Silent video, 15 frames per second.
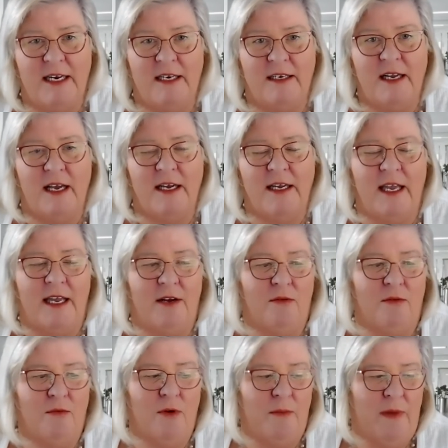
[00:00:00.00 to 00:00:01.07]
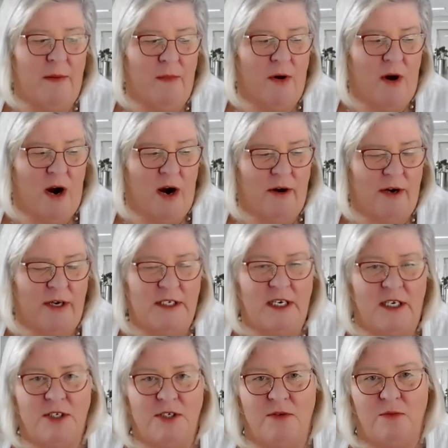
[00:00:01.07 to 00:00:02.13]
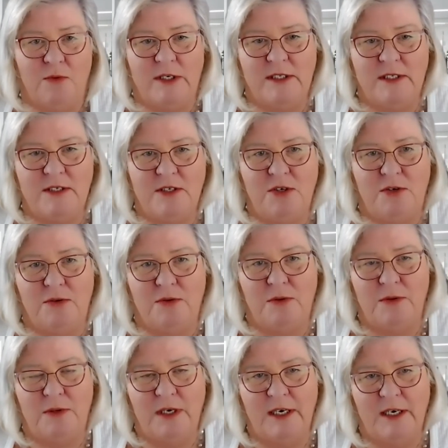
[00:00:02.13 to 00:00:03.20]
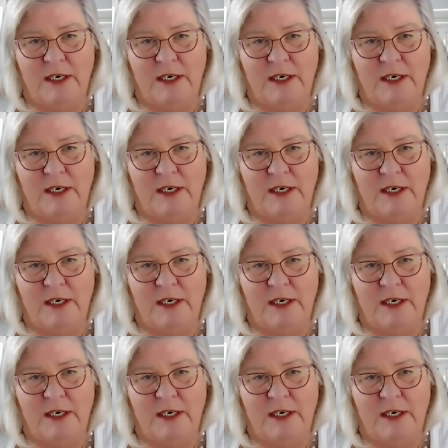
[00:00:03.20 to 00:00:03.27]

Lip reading: And again, remember, our intention was to